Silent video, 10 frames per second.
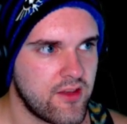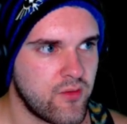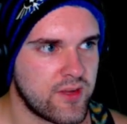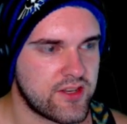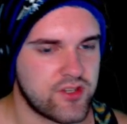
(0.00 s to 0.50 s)

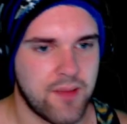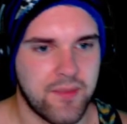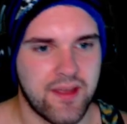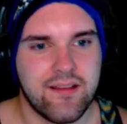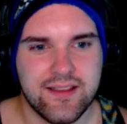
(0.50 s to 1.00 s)
Which I
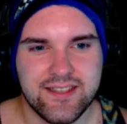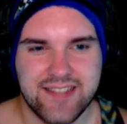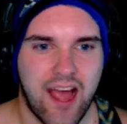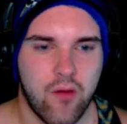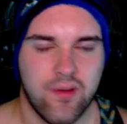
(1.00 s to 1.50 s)
mean,
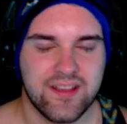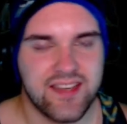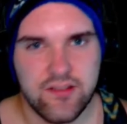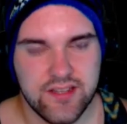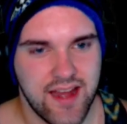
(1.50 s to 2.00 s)
Tao isn't
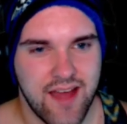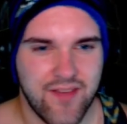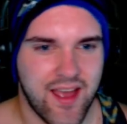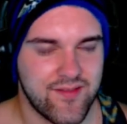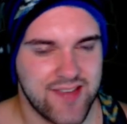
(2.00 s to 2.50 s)
Nat
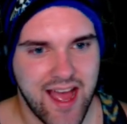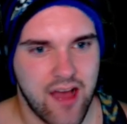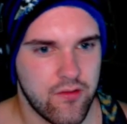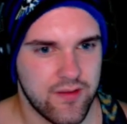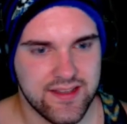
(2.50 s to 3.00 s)
five.
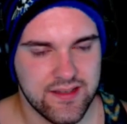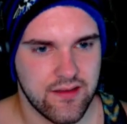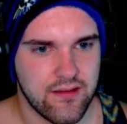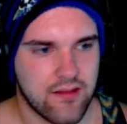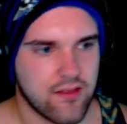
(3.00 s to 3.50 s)
Tao is
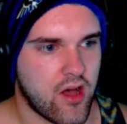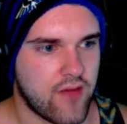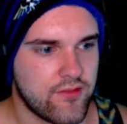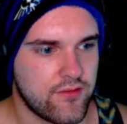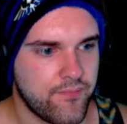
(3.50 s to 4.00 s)
a uh,
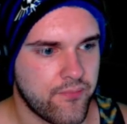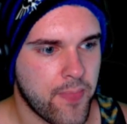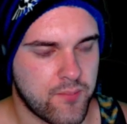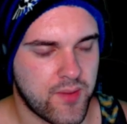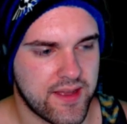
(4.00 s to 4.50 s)
lawful,
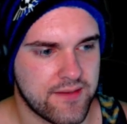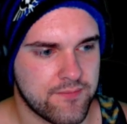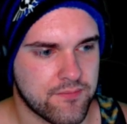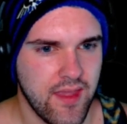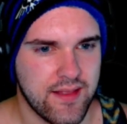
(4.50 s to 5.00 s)
but
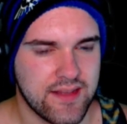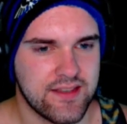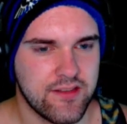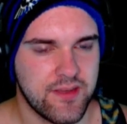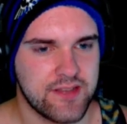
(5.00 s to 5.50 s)
that
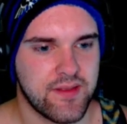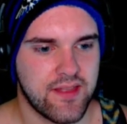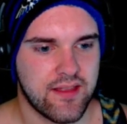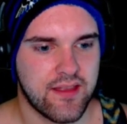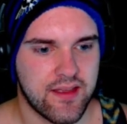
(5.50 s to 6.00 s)
still makes me
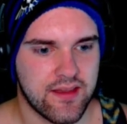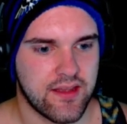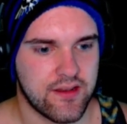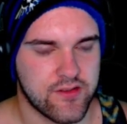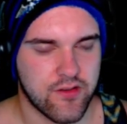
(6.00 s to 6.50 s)
think that
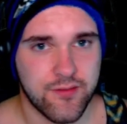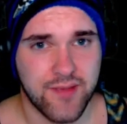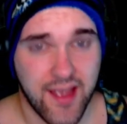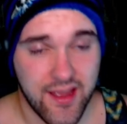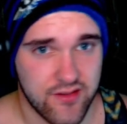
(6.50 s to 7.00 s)
Yin is going to
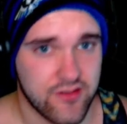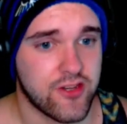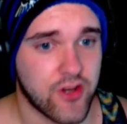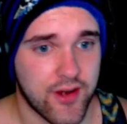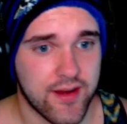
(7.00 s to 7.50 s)
be a
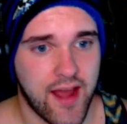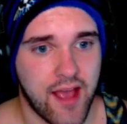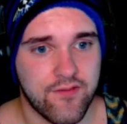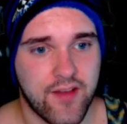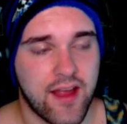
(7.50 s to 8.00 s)
dark
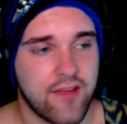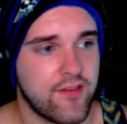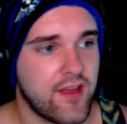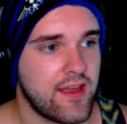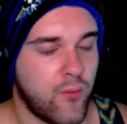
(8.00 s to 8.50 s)
Nat five.
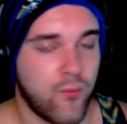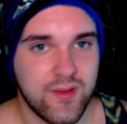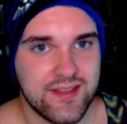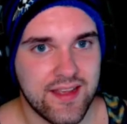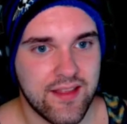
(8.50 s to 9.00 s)

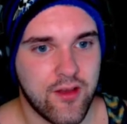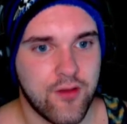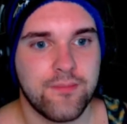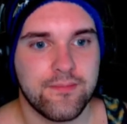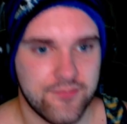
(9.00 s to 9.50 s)
Once again,
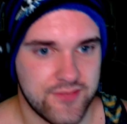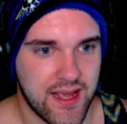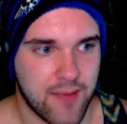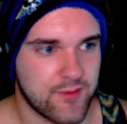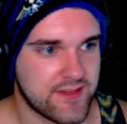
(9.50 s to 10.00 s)
though,
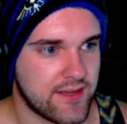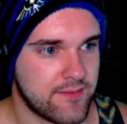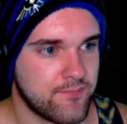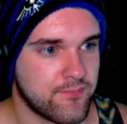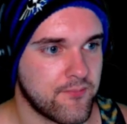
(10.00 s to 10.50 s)
time will
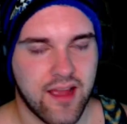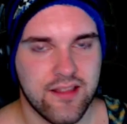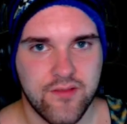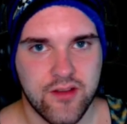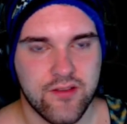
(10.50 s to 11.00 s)
tell. I'd
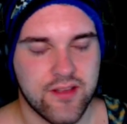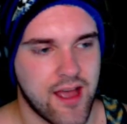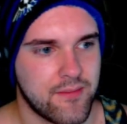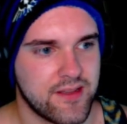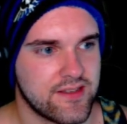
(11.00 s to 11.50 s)
love to hear in the
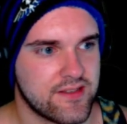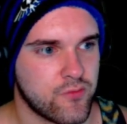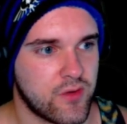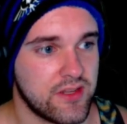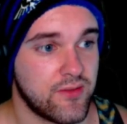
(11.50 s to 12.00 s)
comments
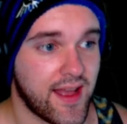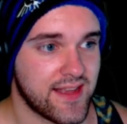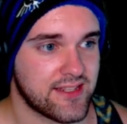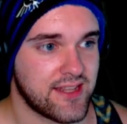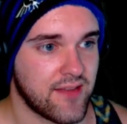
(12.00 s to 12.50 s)
what you
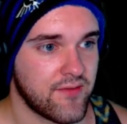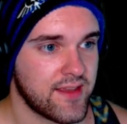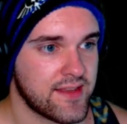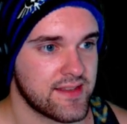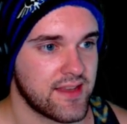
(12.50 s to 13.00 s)
guys think of
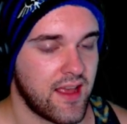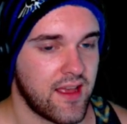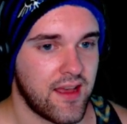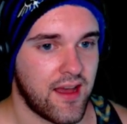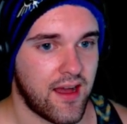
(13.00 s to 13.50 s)
this.
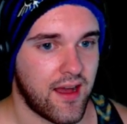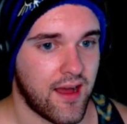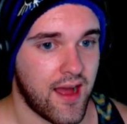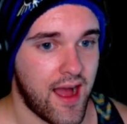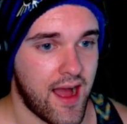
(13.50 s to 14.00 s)
Uh,
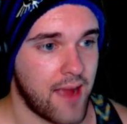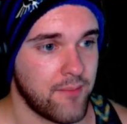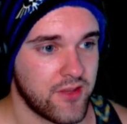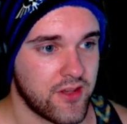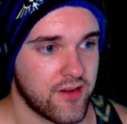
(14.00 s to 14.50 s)

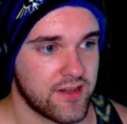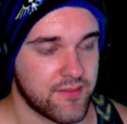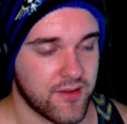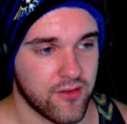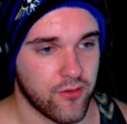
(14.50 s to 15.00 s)
I'm curious
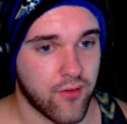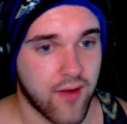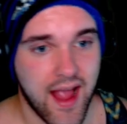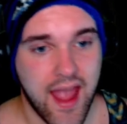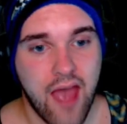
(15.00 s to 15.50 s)
about the
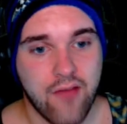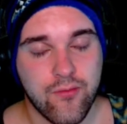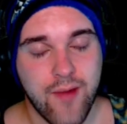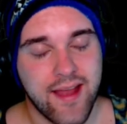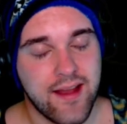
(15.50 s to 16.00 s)
lore. I have
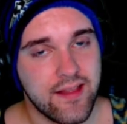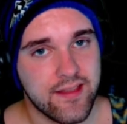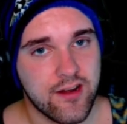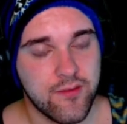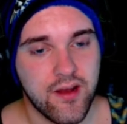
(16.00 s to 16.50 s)
read a
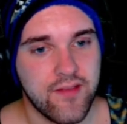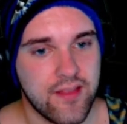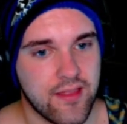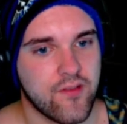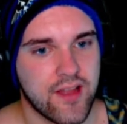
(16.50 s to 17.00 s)
little bit of
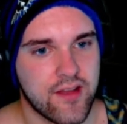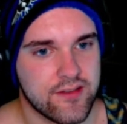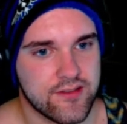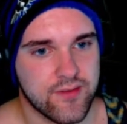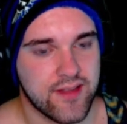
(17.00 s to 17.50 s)
it. They've allowed
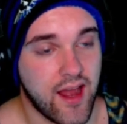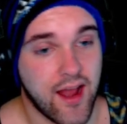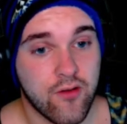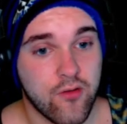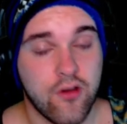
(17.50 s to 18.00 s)
us to read that.
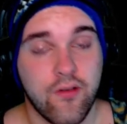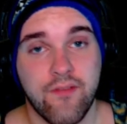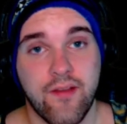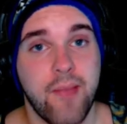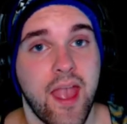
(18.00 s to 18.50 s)
I don't know
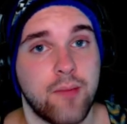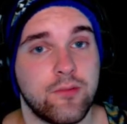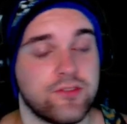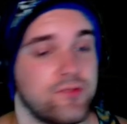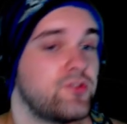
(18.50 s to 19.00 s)
if I'm
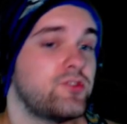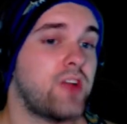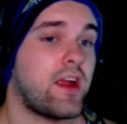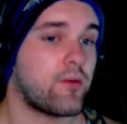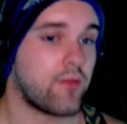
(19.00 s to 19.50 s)
able to
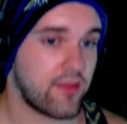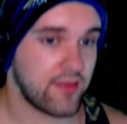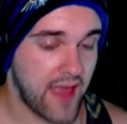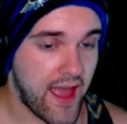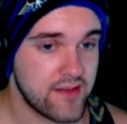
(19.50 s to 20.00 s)
share
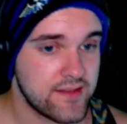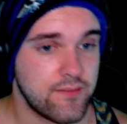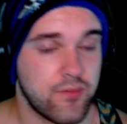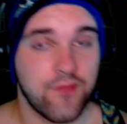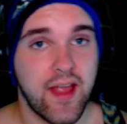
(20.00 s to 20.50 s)
that,
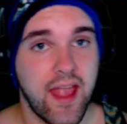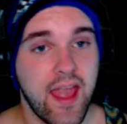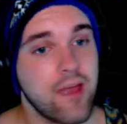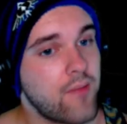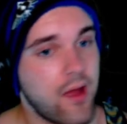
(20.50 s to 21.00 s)
but if I
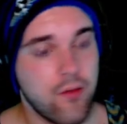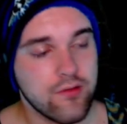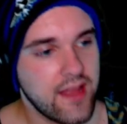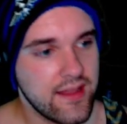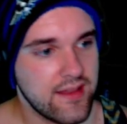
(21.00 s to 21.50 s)
am, I will
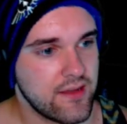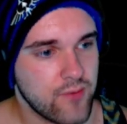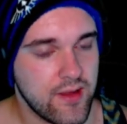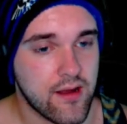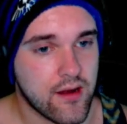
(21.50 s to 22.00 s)
gladly
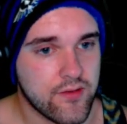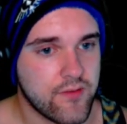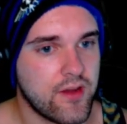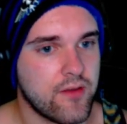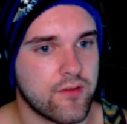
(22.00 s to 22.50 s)
read that off in a
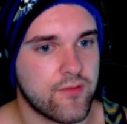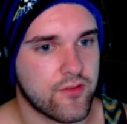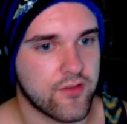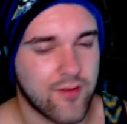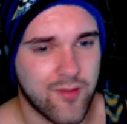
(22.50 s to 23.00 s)
video in the
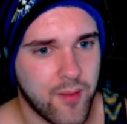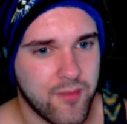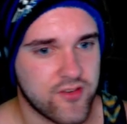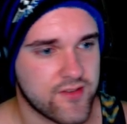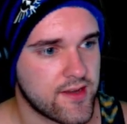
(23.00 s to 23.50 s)
future, or
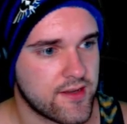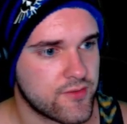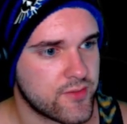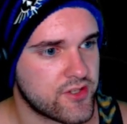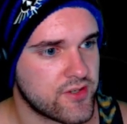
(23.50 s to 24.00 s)
maybe just on
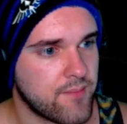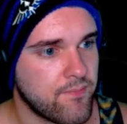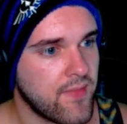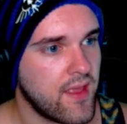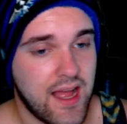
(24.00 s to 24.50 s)
Twitch stream.
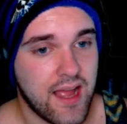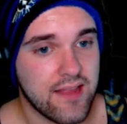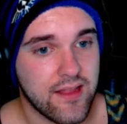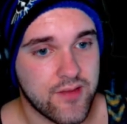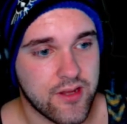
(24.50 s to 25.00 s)

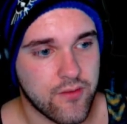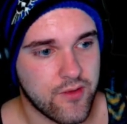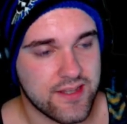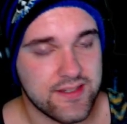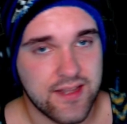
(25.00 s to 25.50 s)
I'd love to hear what
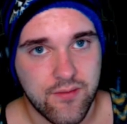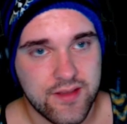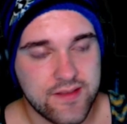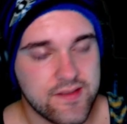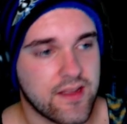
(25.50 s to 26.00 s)
you guys think of
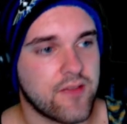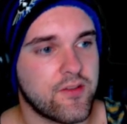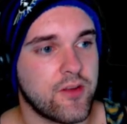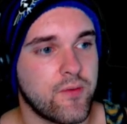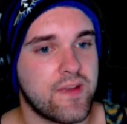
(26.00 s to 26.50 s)
this. I'd love
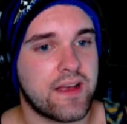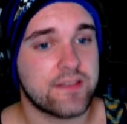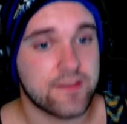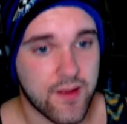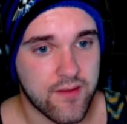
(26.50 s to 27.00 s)
to hear what you
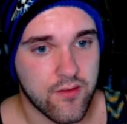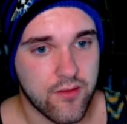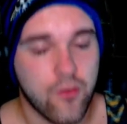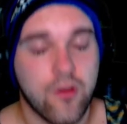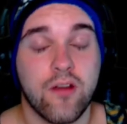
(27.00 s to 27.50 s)
guys expect of the
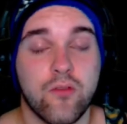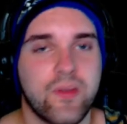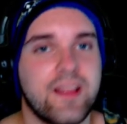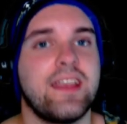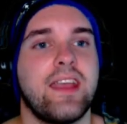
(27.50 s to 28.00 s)
lore.
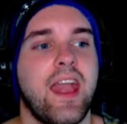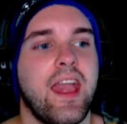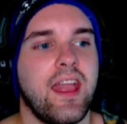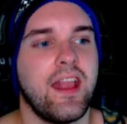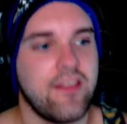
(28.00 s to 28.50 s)
Really,
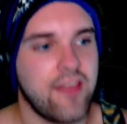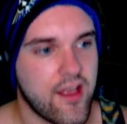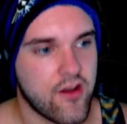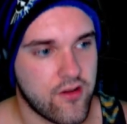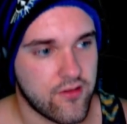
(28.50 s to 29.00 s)

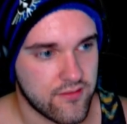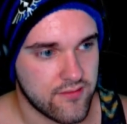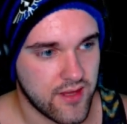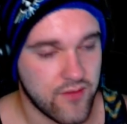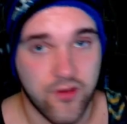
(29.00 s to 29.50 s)
anything at all
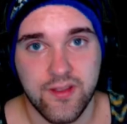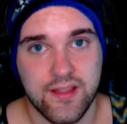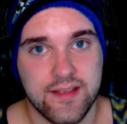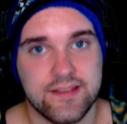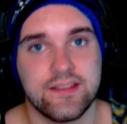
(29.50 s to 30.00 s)
involving
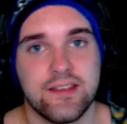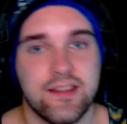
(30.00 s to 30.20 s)
this.